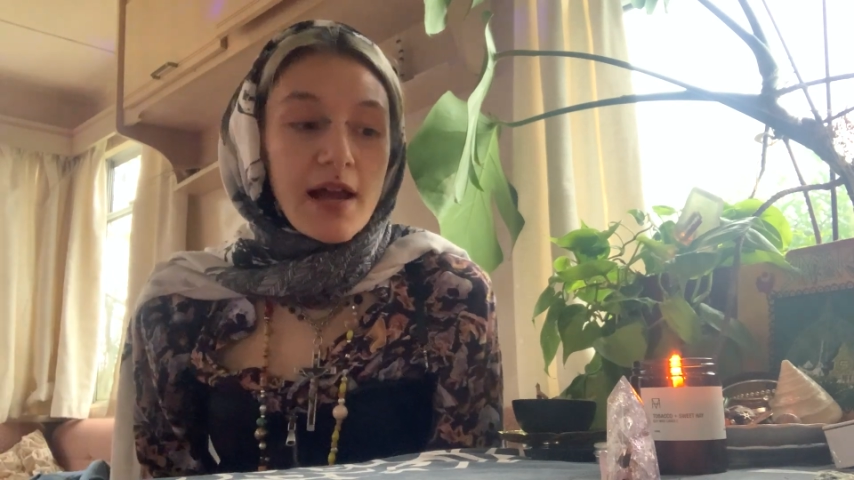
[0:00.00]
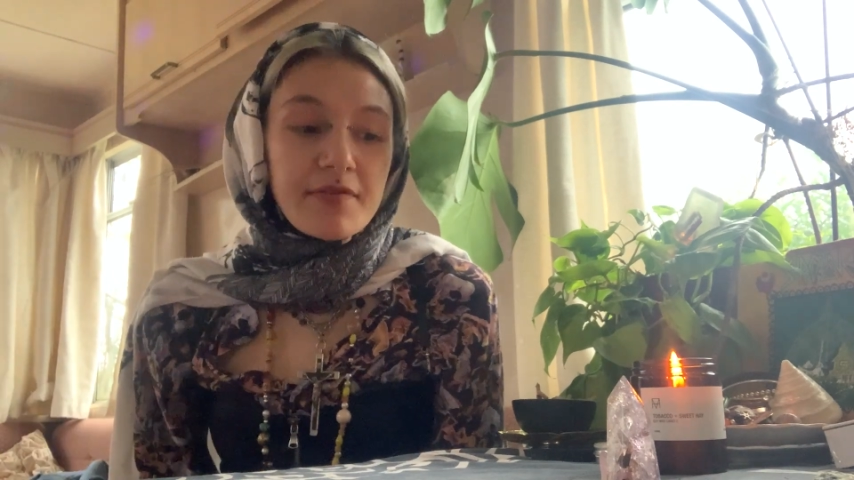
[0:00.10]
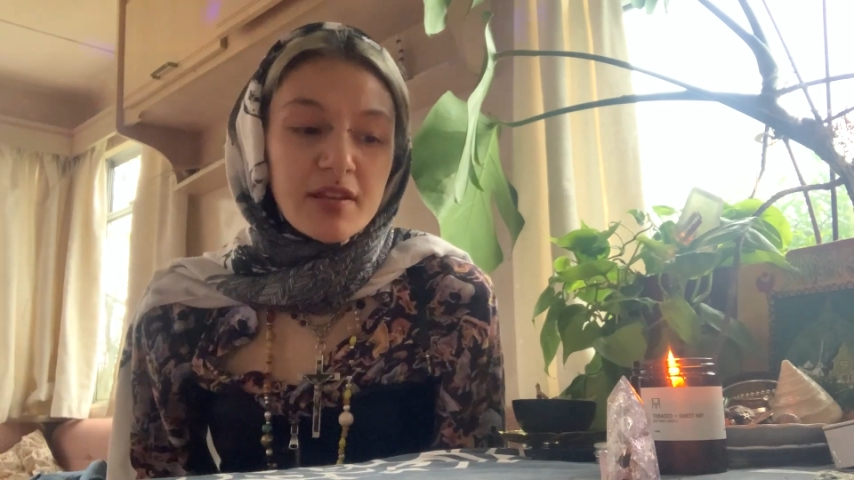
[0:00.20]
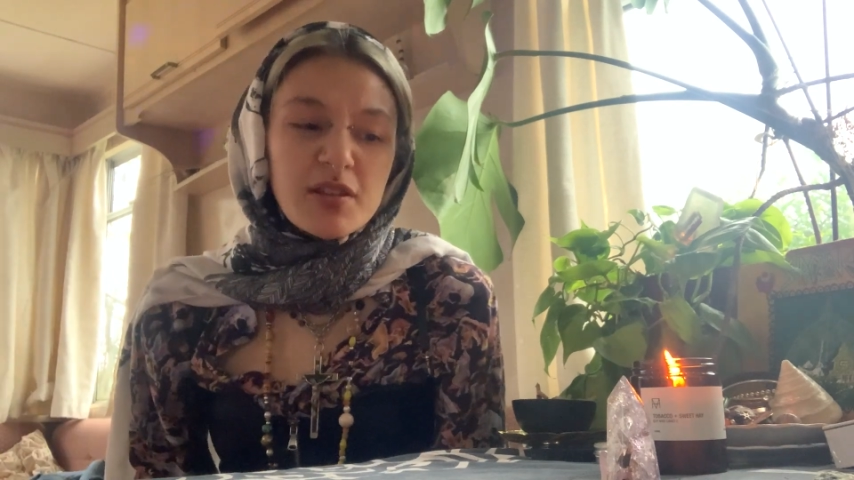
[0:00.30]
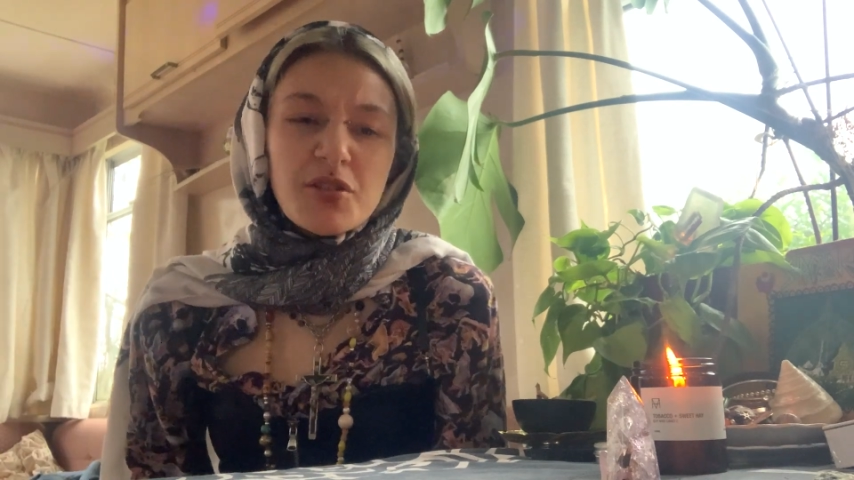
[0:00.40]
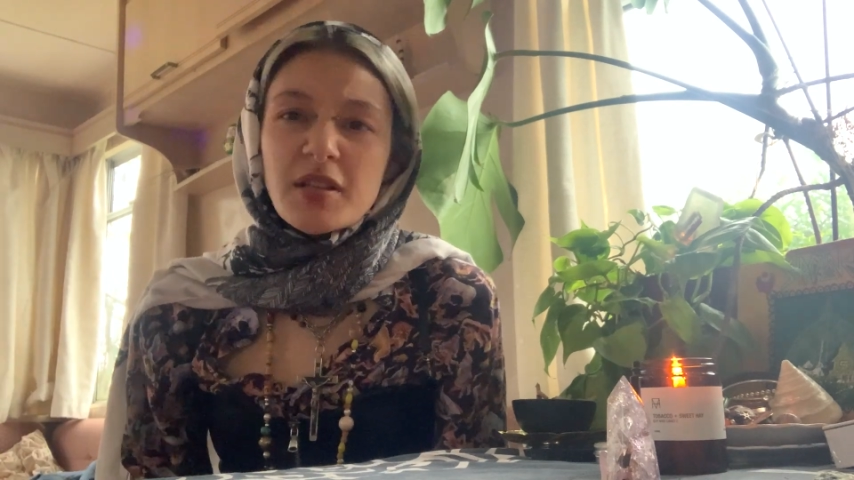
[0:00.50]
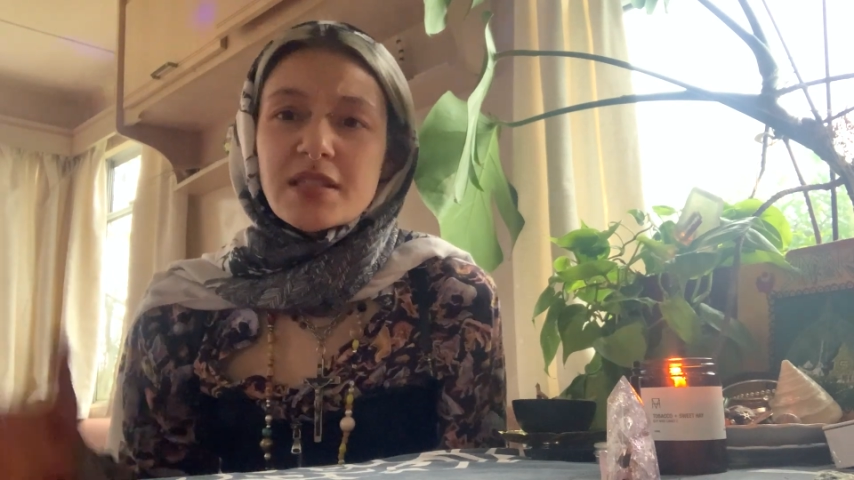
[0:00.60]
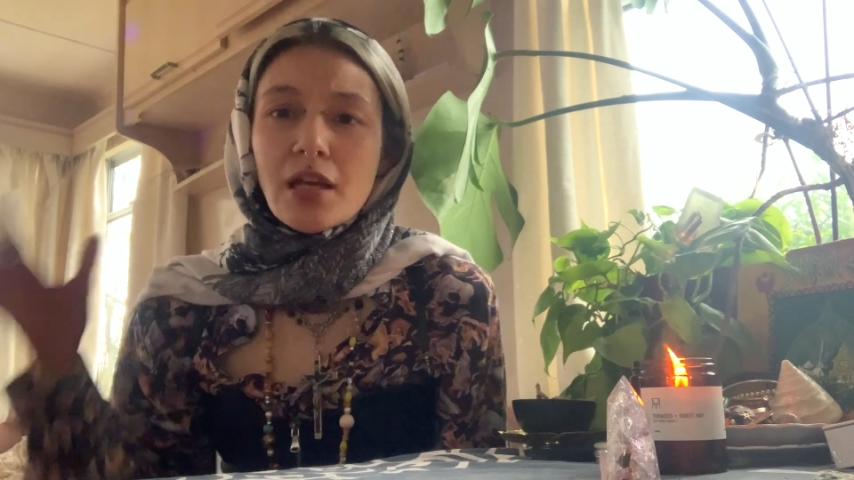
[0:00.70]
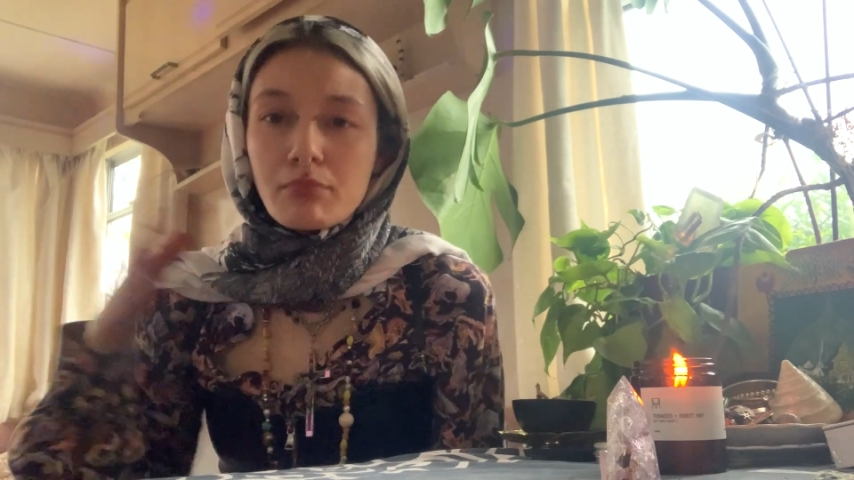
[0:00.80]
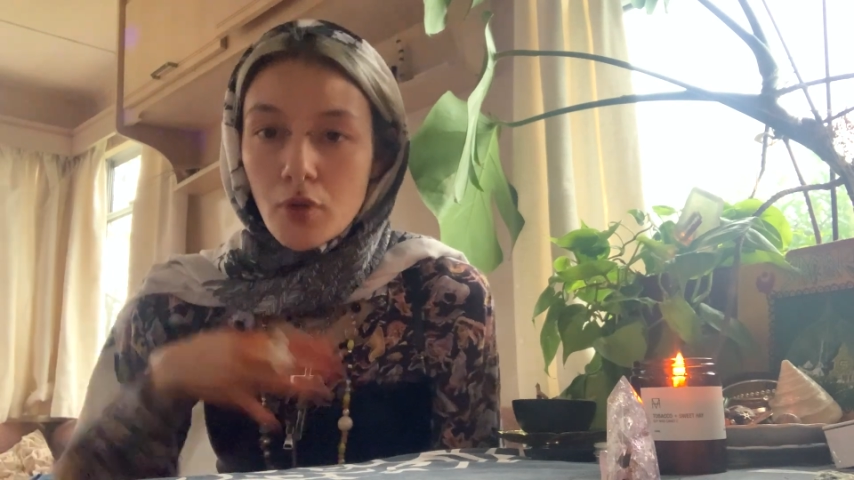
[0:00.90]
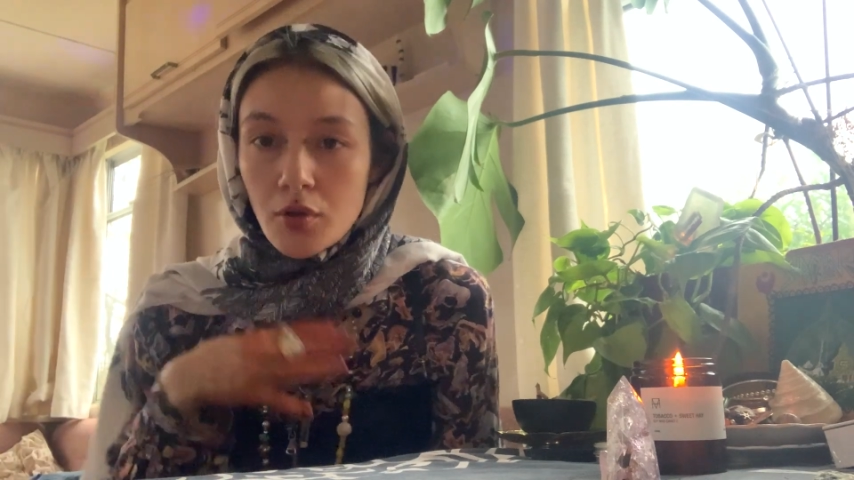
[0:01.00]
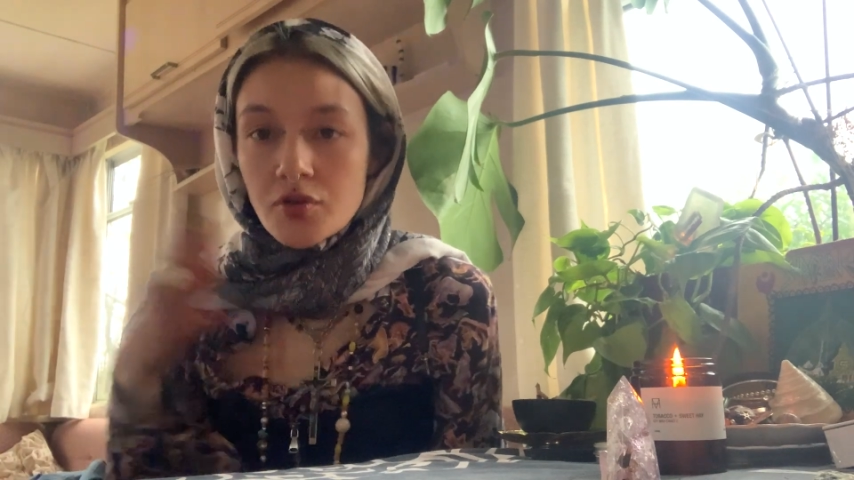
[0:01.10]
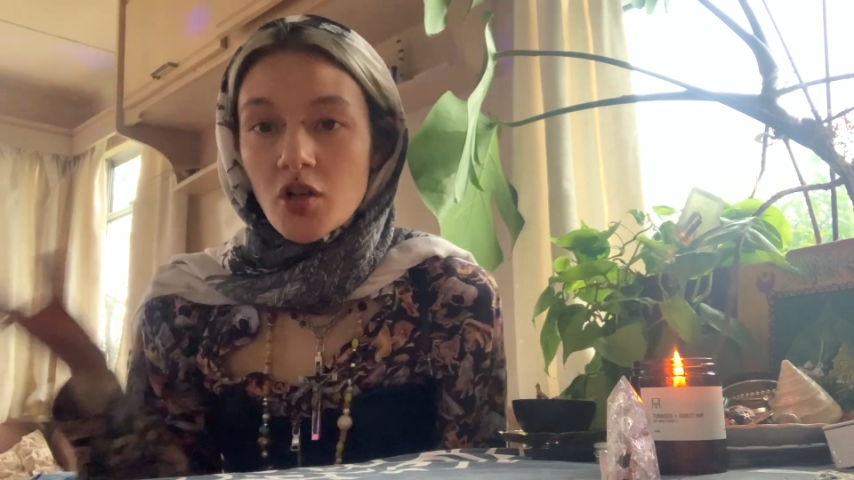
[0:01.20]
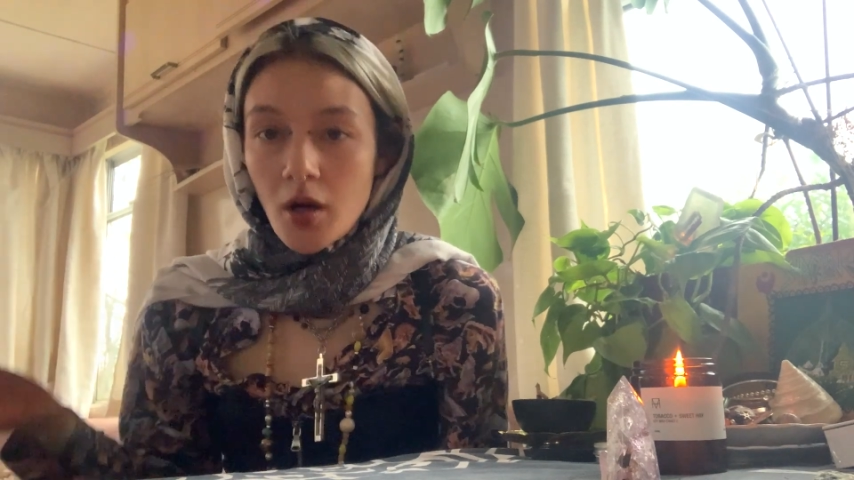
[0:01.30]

you can stay most